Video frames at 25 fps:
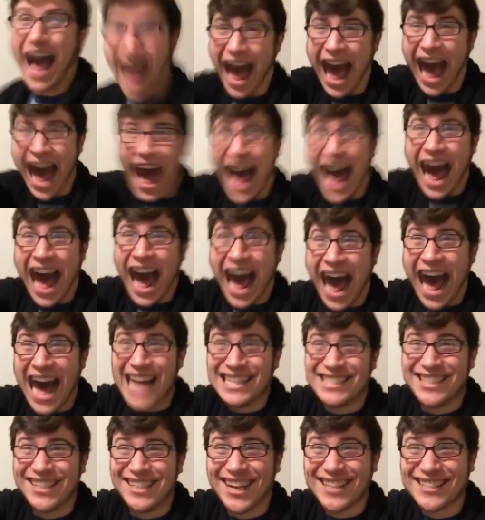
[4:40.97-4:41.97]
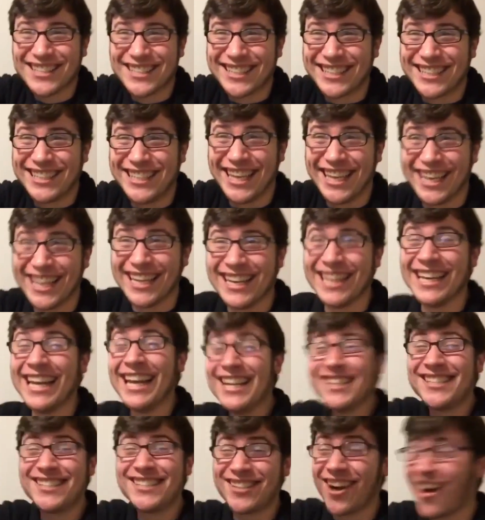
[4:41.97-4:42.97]
Ah, just kidding.
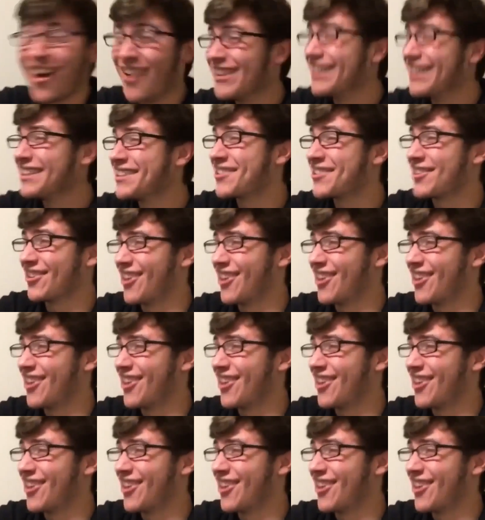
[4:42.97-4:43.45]
He started